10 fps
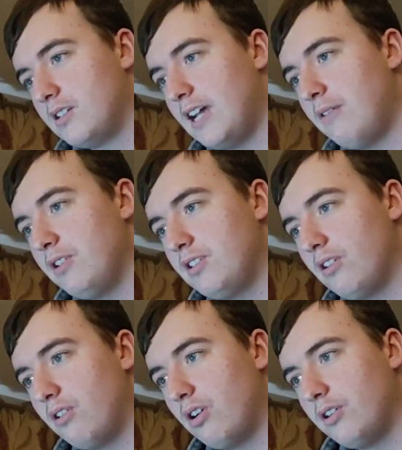Dara
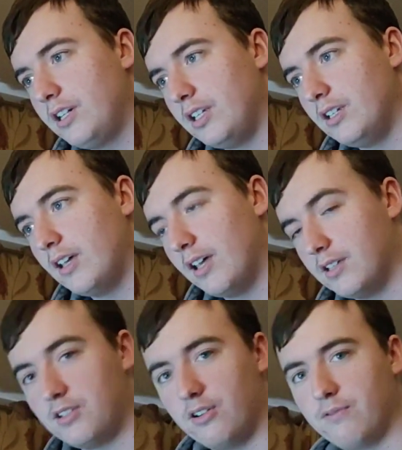Doherty,
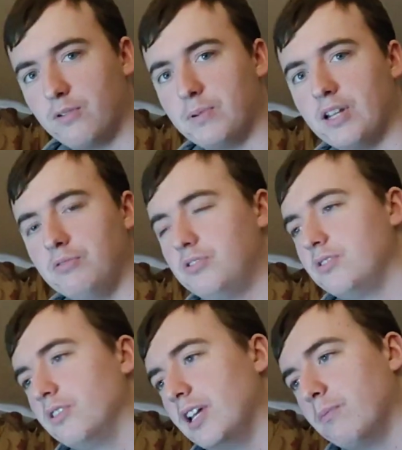sorry if I
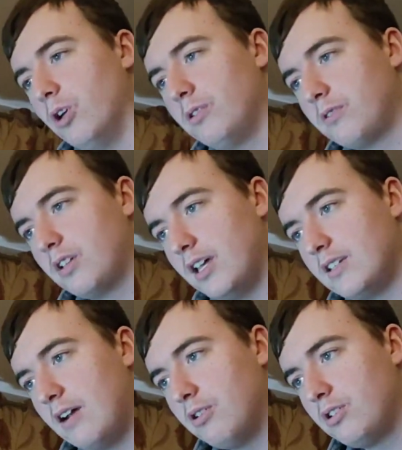pronounce your name wrong.
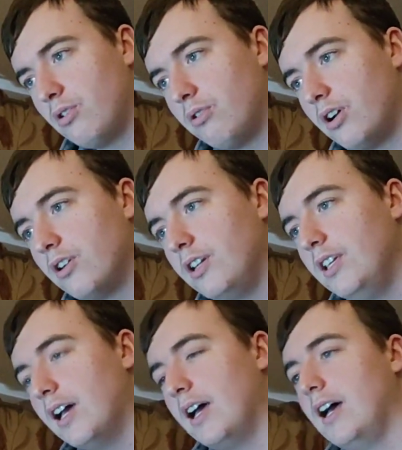Dara
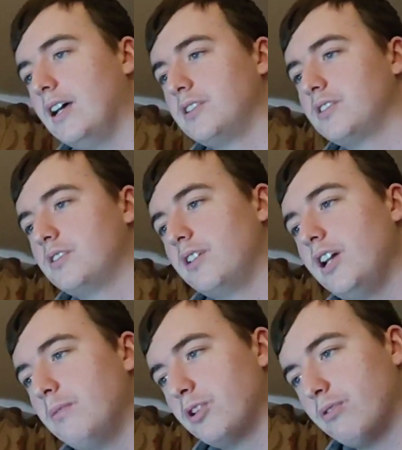Doherty asks,
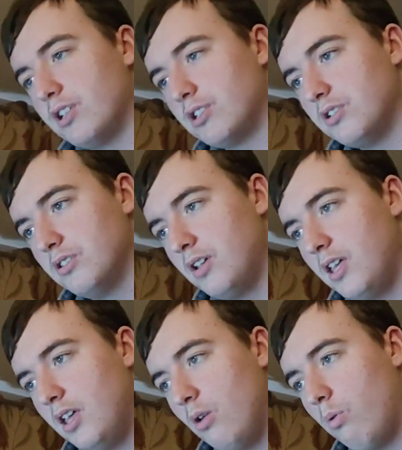here are my questions.
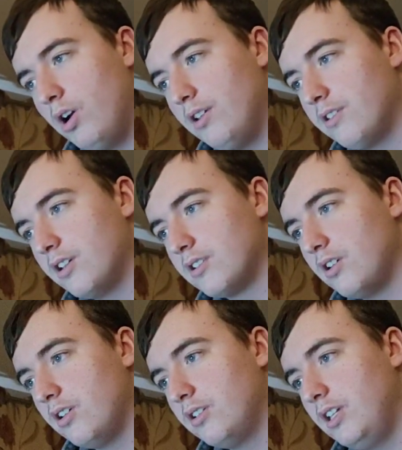What are your thoughts
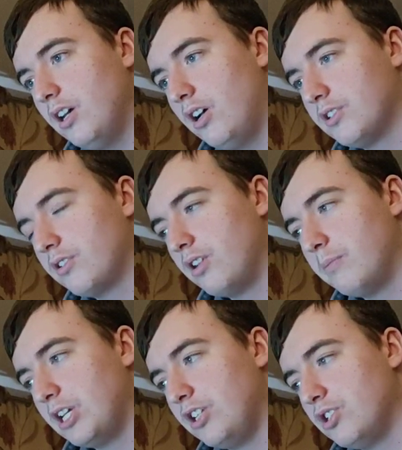on the Oscar
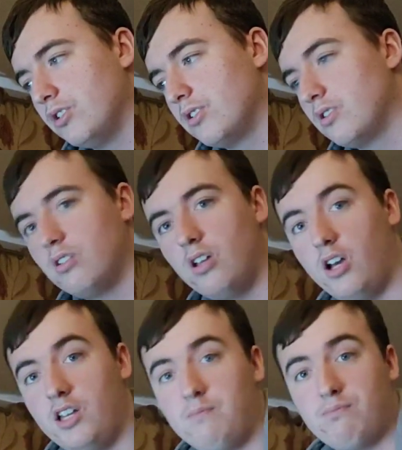nominations?
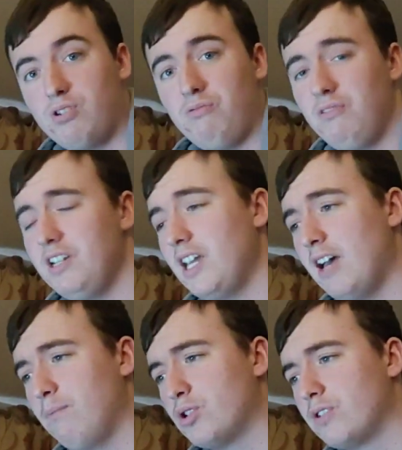I don't really
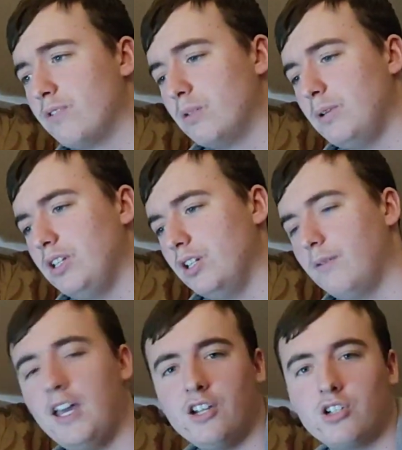have much of an
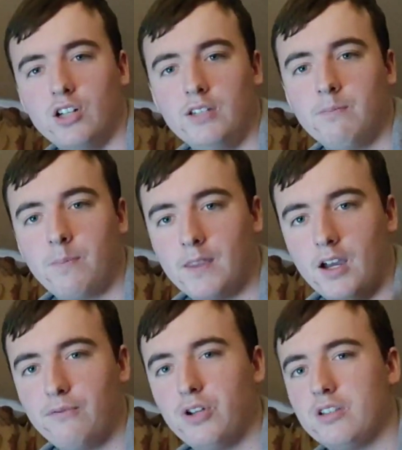opinion. Actually,
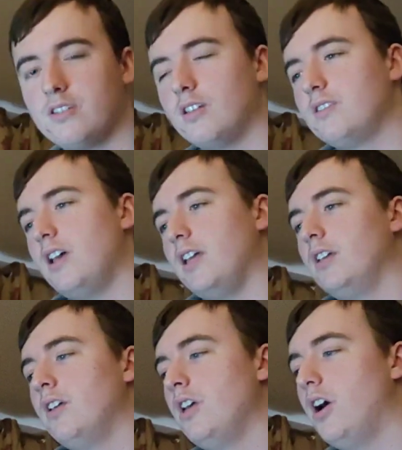I forgot to
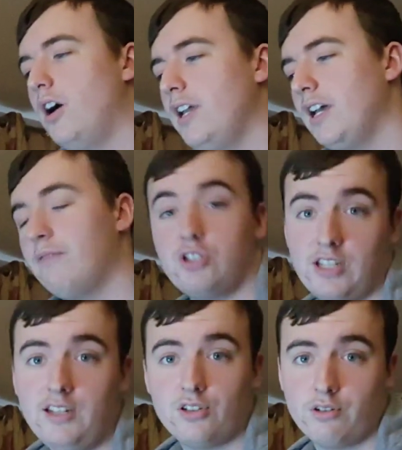say, I have a
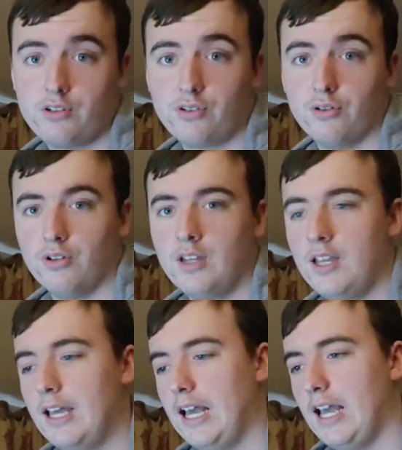teacher in school,
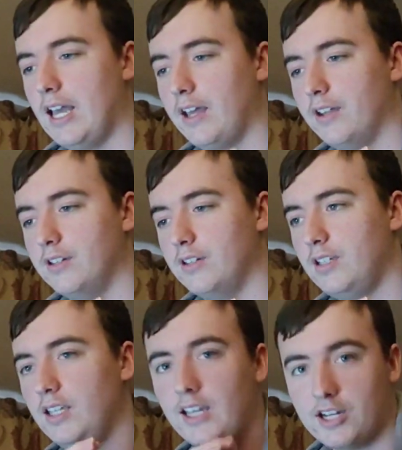and
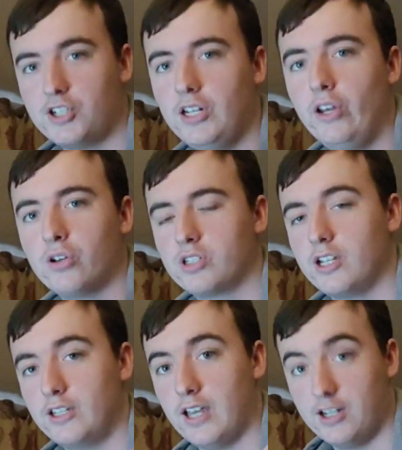he actually looks
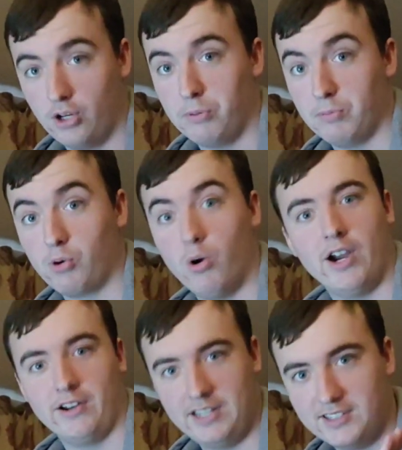like Toby
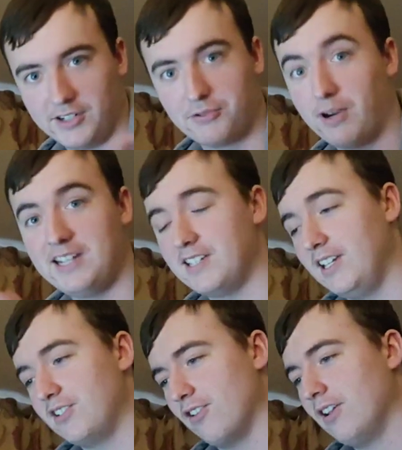Maguire. He's a great
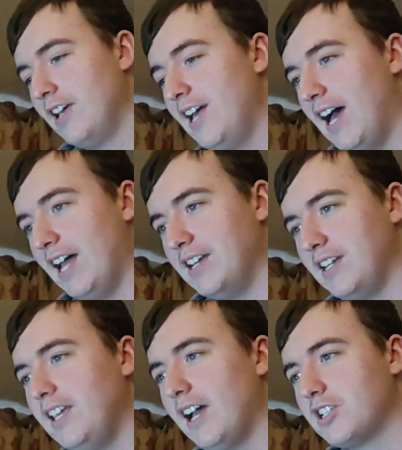teacher, and
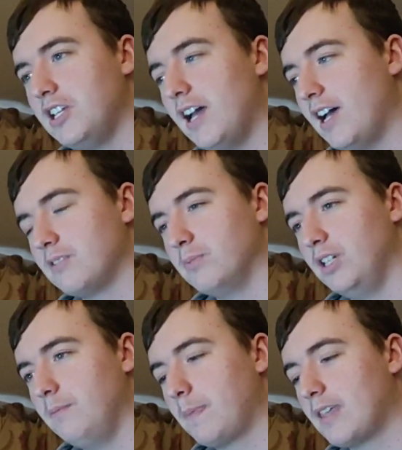he actually asked
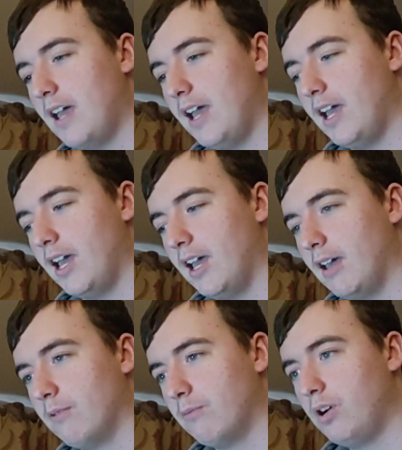me,
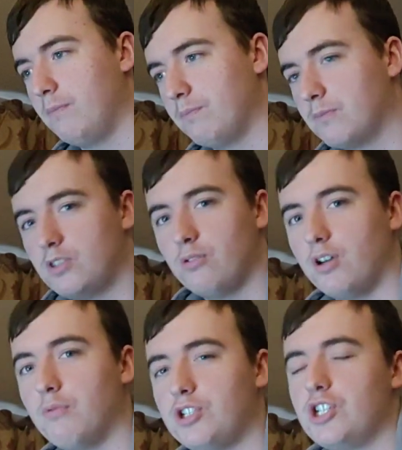
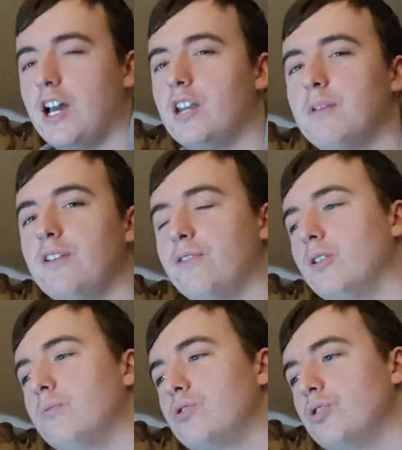which animated
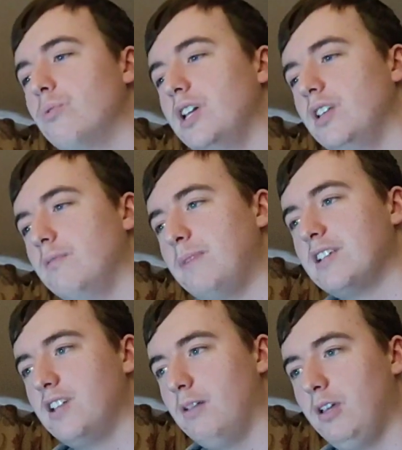film should win
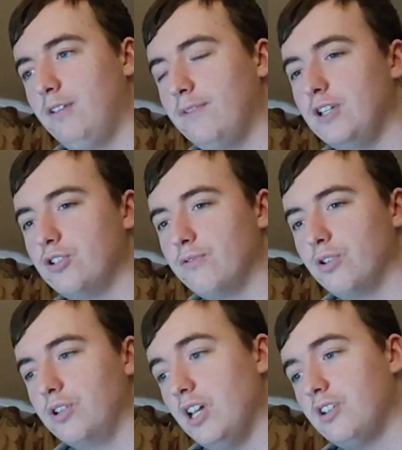Best Animated Feature
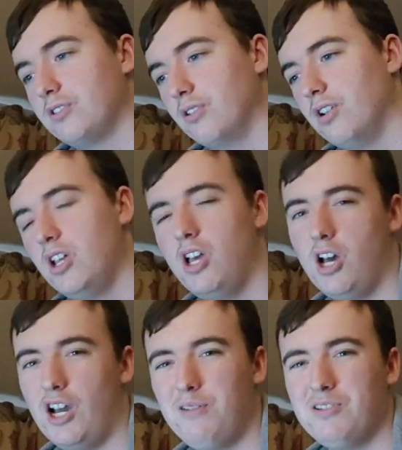for the Oscar?
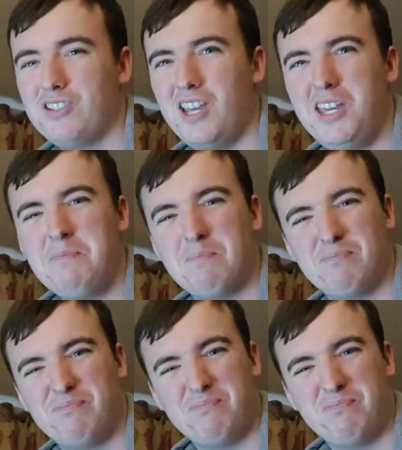I would say